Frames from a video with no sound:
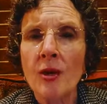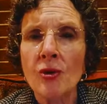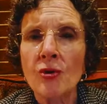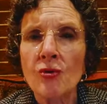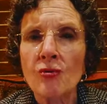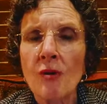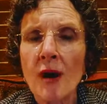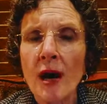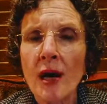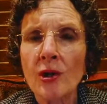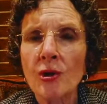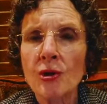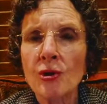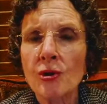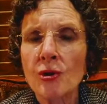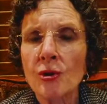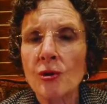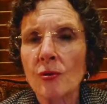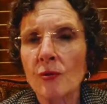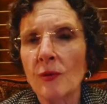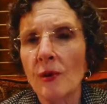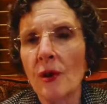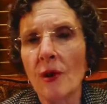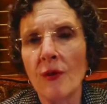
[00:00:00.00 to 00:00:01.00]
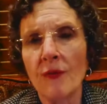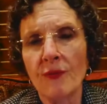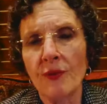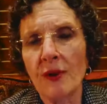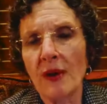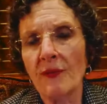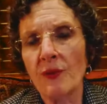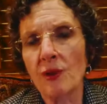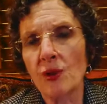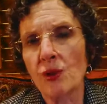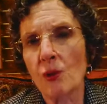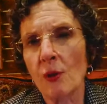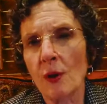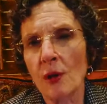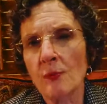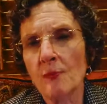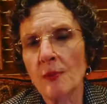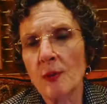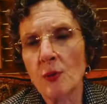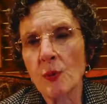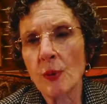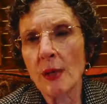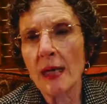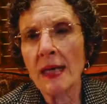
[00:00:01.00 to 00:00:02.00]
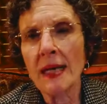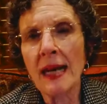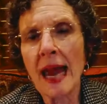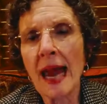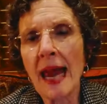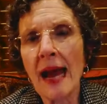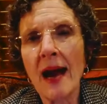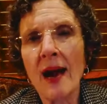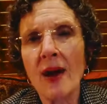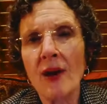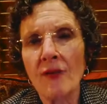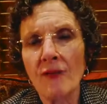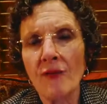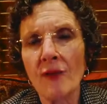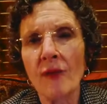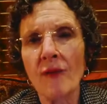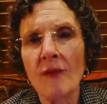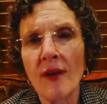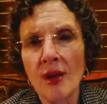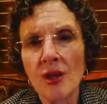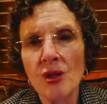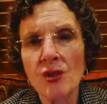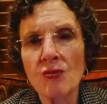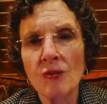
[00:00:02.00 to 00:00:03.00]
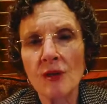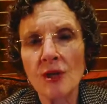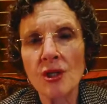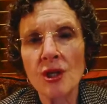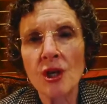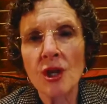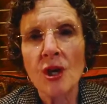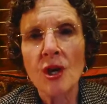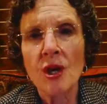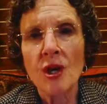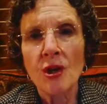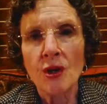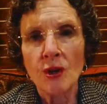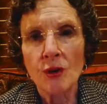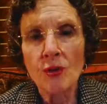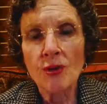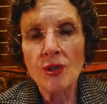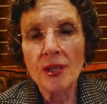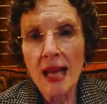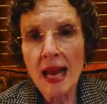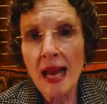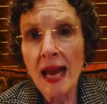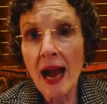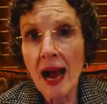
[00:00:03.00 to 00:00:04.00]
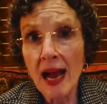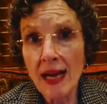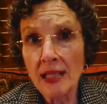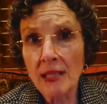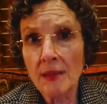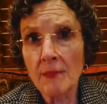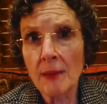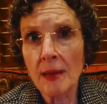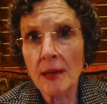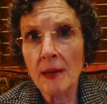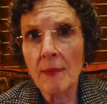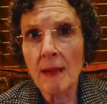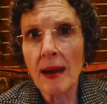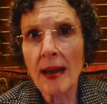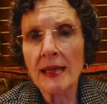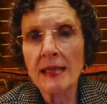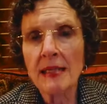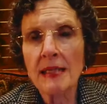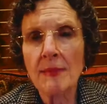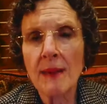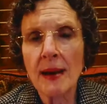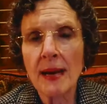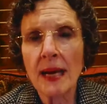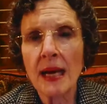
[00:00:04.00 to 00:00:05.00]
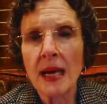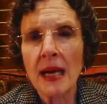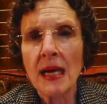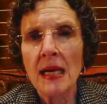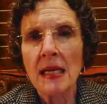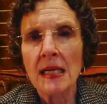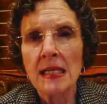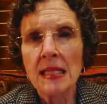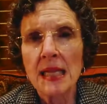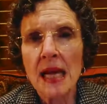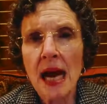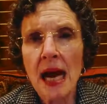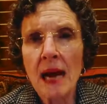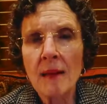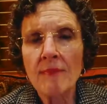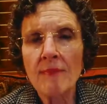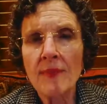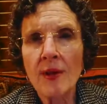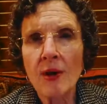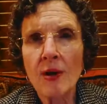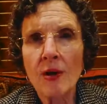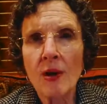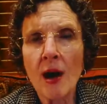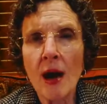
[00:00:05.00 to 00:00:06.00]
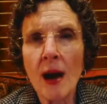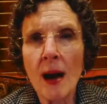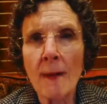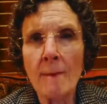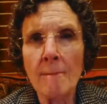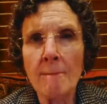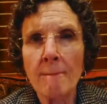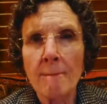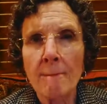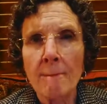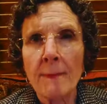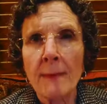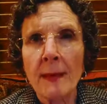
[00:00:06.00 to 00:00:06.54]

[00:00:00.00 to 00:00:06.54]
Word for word: trying to, you know, if you have a choice between an AI or fulvestrant, use an AI to minimize the amount of time they're, um,